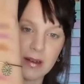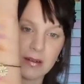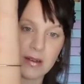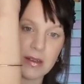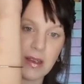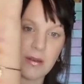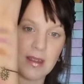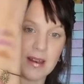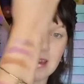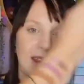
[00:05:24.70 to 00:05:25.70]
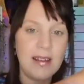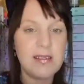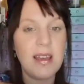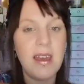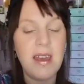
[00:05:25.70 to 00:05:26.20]
a look using these
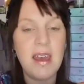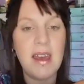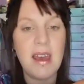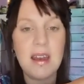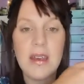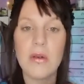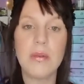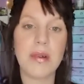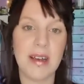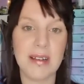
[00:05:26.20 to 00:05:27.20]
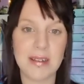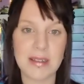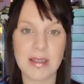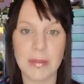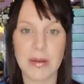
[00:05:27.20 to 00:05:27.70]
and incorporate
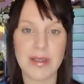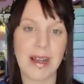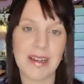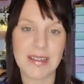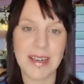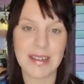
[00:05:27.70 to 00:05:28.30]
some of the metallic